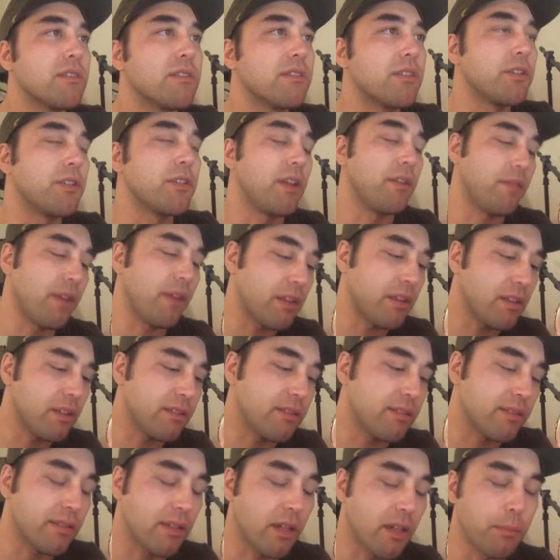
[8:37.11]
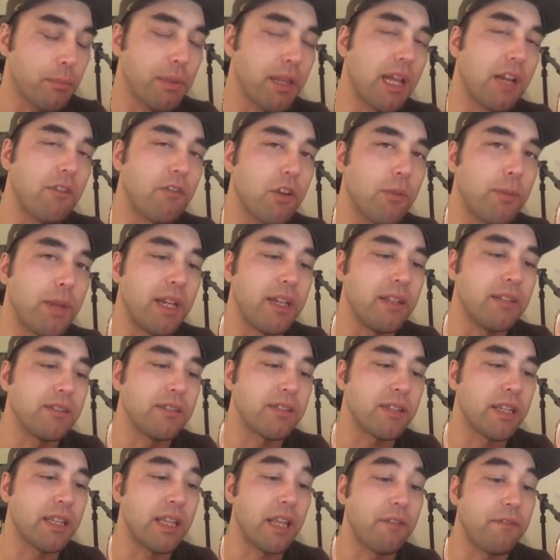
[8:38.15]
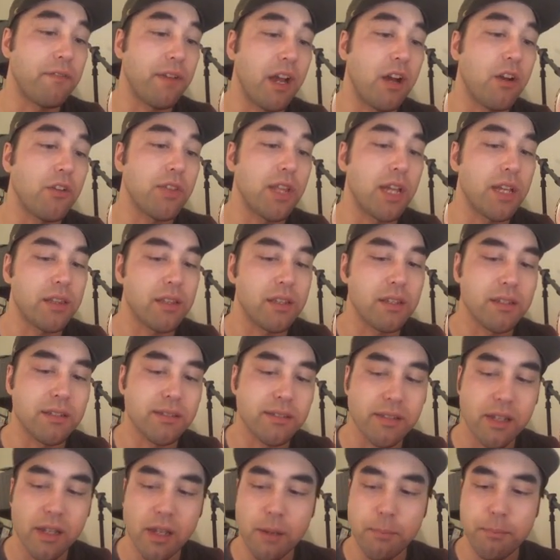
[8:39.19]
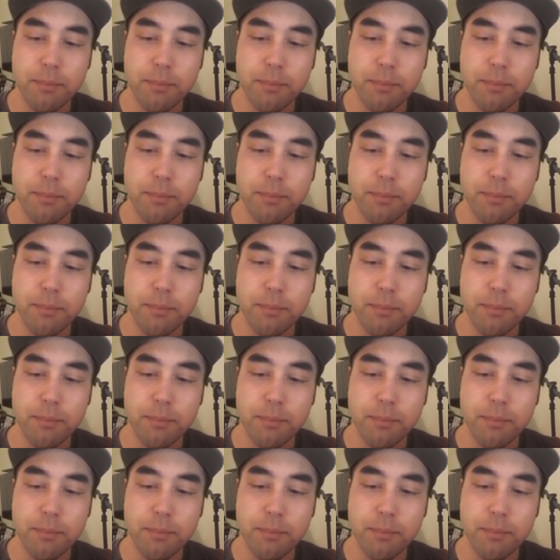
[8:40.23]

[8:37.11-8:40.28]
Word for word: So they found these uh, plant remains and they found that these